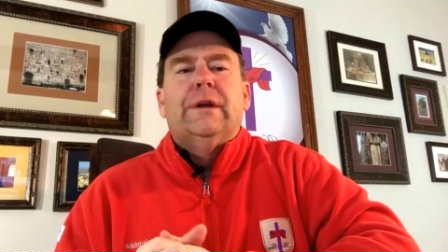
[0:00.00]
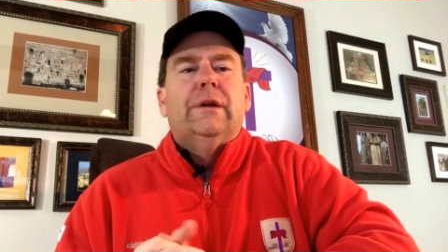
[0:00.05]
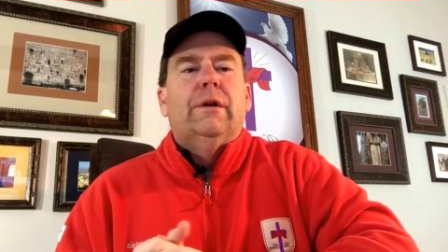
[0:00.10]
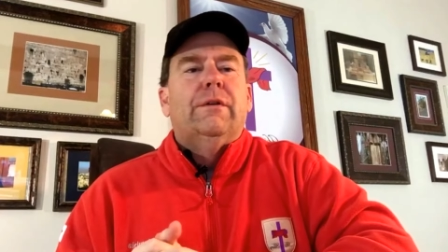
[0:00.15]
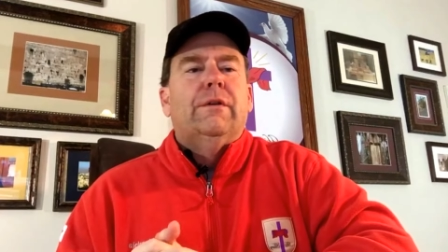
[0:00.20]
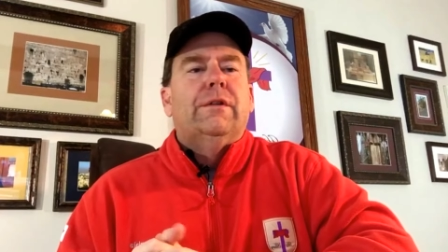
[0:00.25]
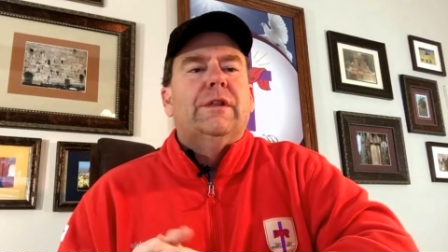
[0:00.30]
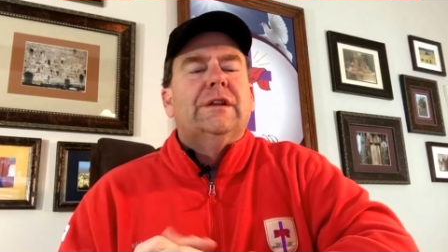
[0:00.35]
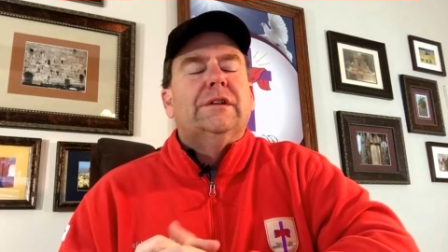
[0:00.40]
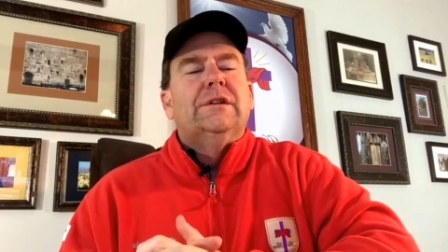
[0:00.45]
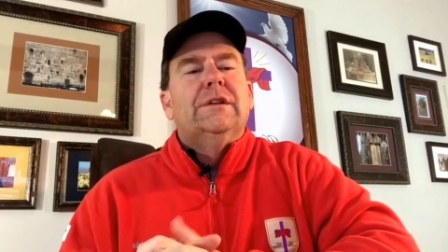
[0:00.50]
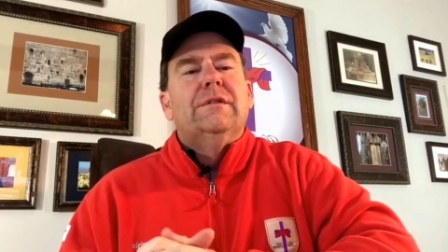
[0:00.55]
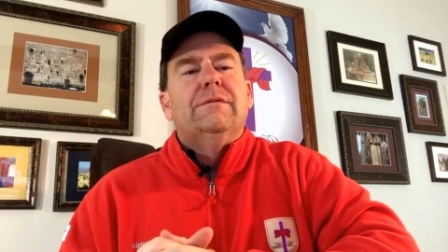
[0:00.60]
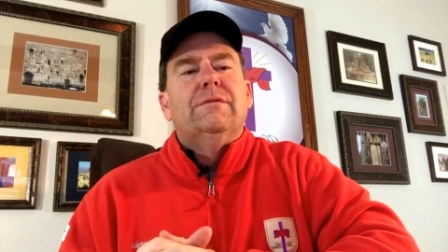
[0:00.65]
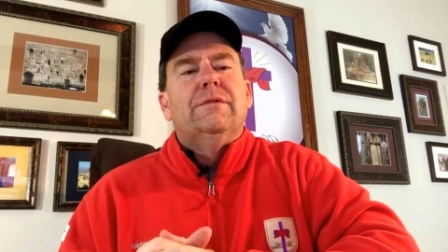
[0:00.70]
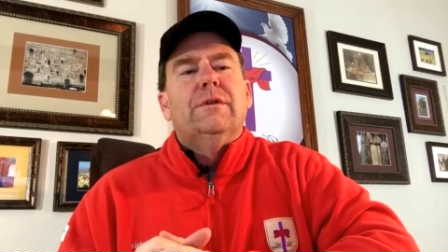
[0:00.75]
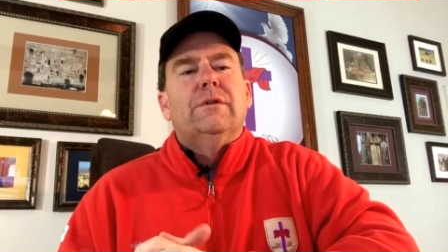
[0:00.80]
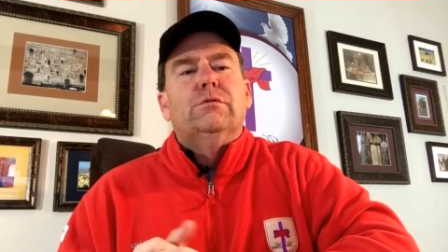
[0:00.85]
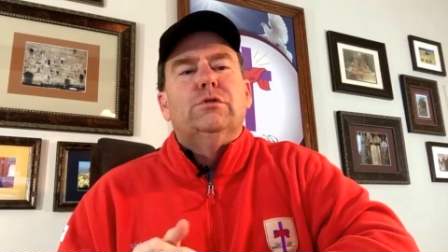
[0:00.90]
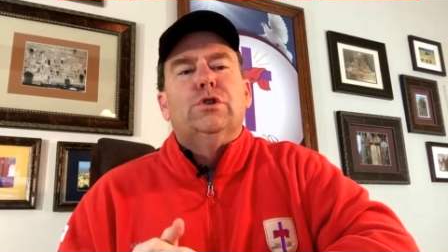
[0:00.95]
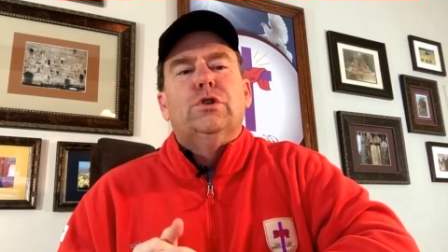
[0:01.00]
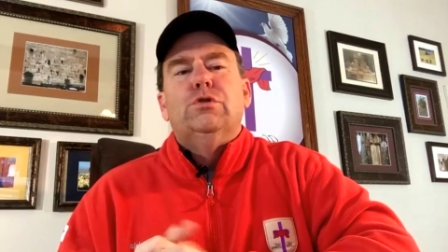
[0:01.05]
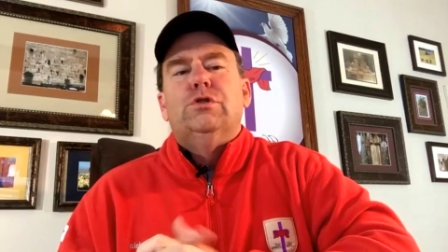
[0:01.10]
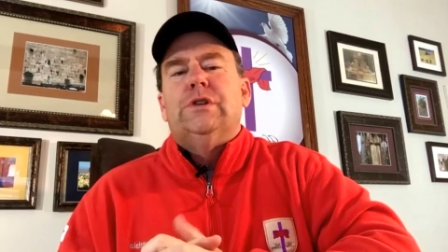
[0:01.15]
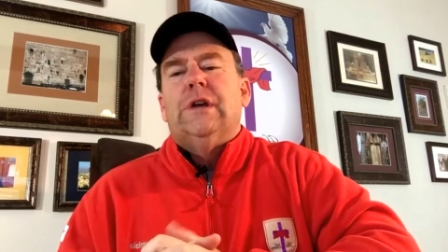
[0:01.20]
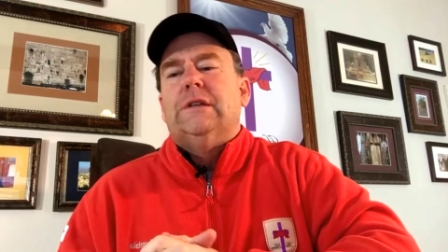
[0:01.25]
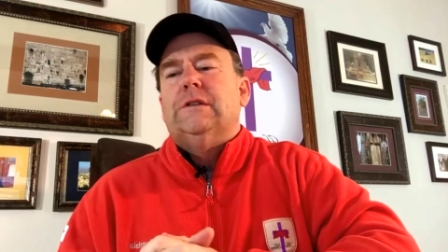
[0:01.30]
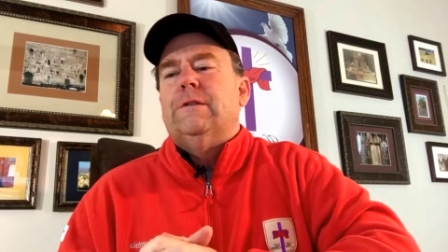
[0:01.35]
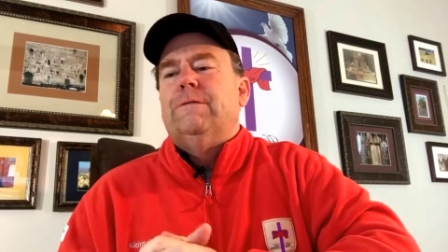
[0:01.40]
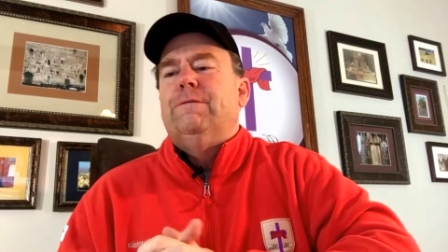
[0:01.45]
You know, the, there were two
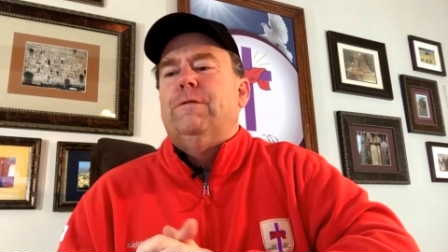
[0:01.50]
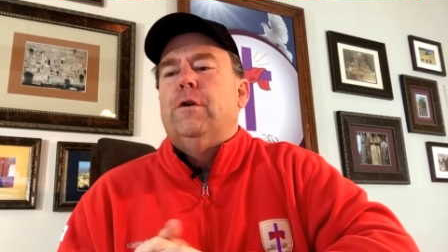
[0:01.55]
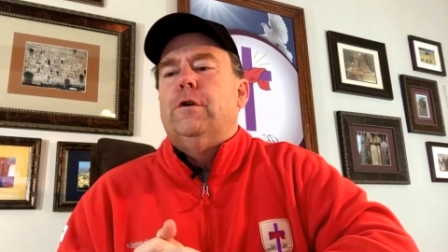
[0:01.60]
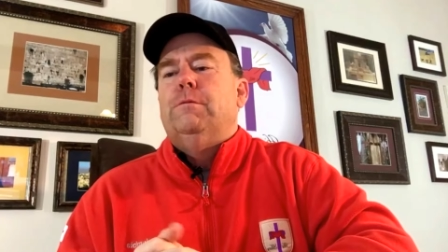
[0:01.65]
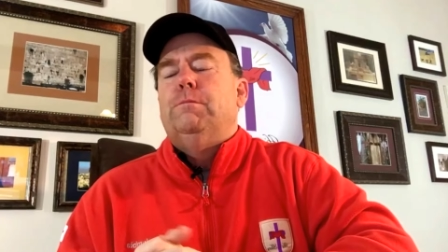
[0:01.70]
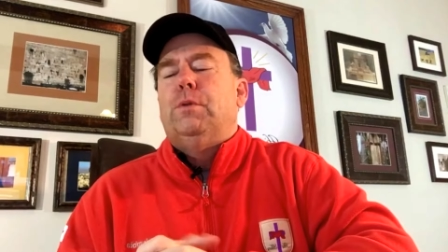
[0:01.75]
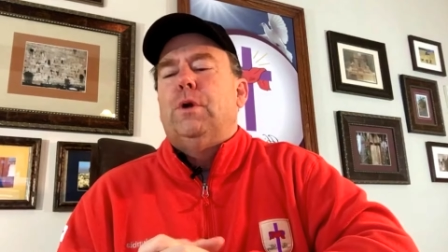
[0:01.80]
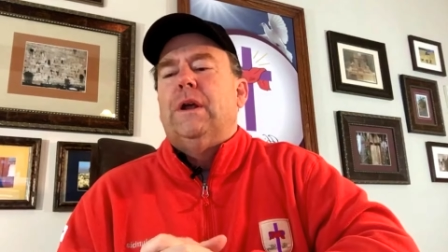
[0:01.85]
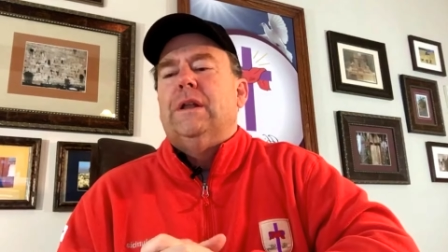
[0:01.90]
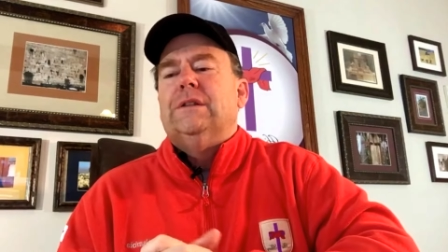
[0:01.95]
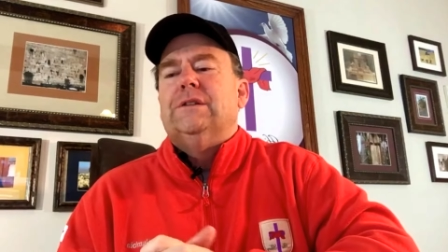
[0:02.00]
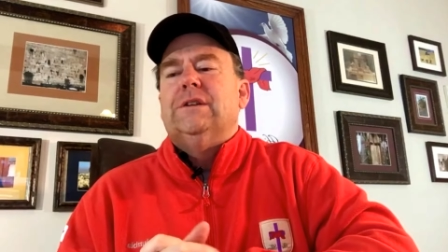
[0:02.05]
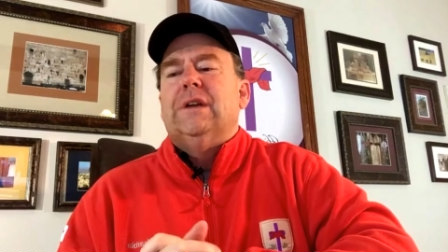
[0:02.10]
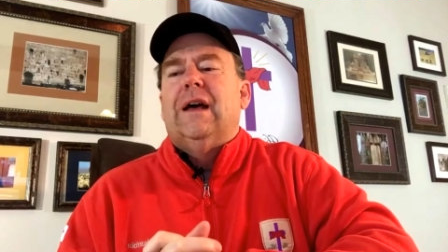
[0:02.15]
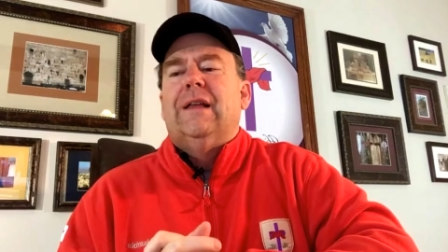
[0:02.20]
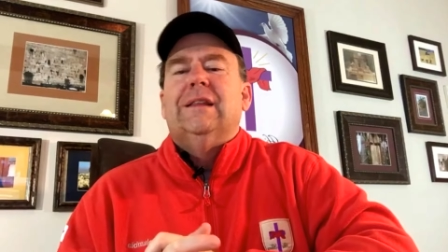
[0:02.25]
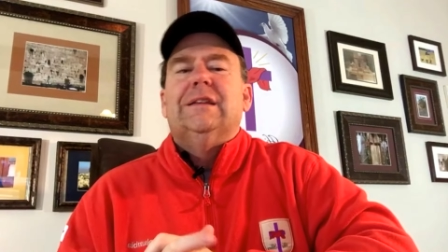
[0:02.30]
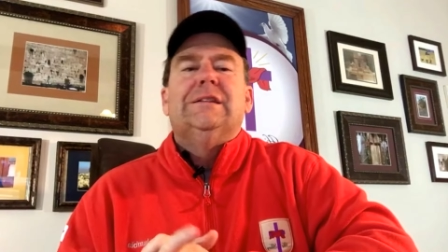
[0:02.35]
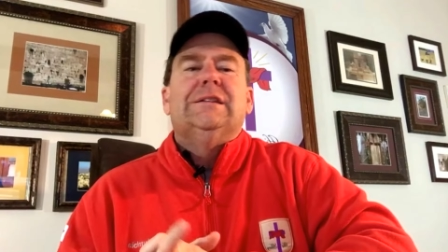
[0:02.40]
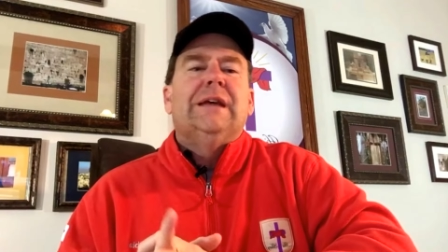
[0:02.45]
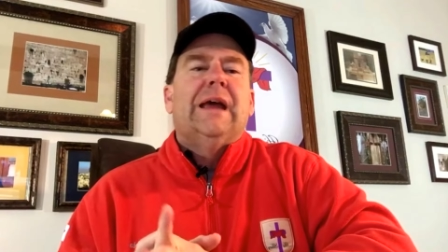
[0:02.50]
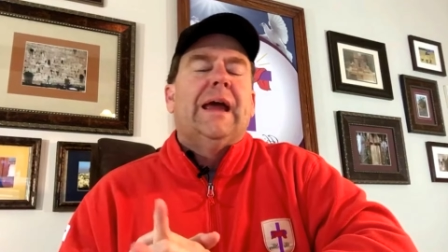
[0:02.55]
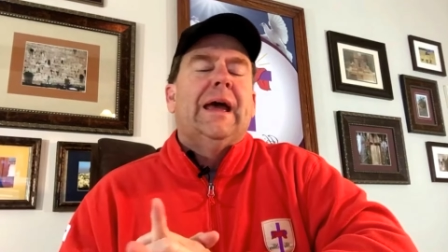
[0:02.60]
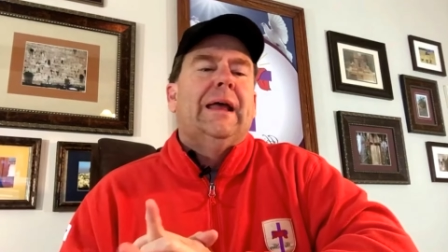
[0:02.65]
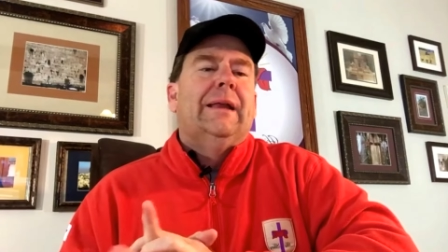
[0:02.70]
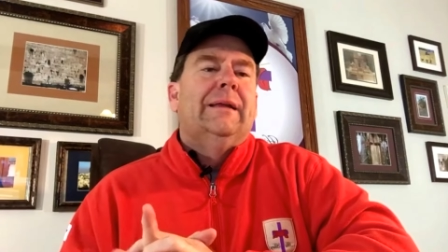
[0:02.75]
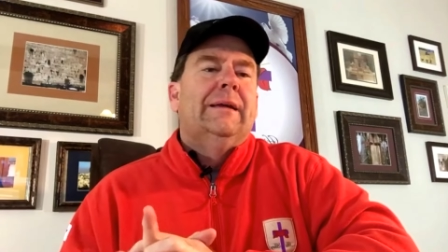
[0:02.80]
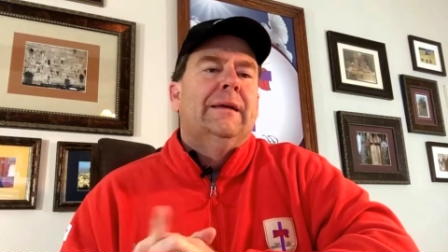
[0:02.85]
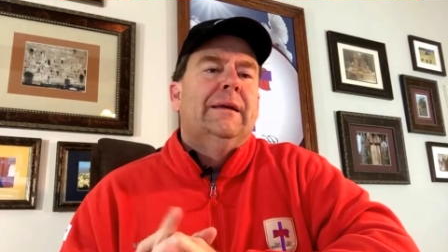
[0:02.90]
sets of footprints on the sand.